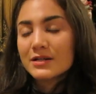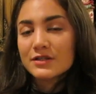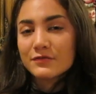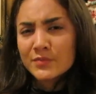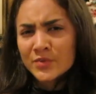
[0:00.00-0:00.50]

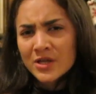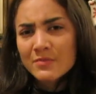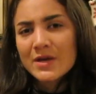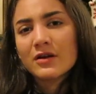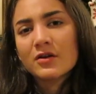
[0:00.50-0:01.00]
different
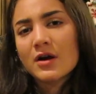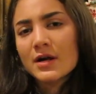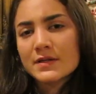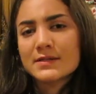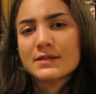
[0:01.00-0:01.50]
boogeymen
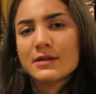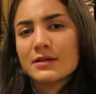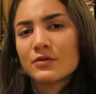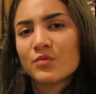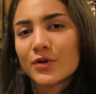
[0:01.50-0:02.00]
across
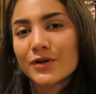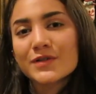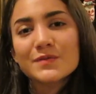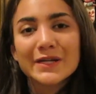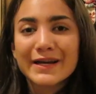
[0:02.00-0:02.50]
the
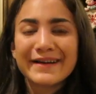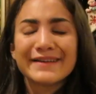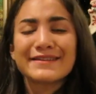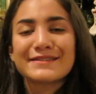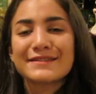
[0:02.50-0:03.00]
world,
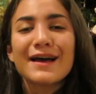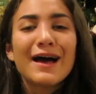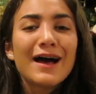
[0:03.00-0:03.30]
because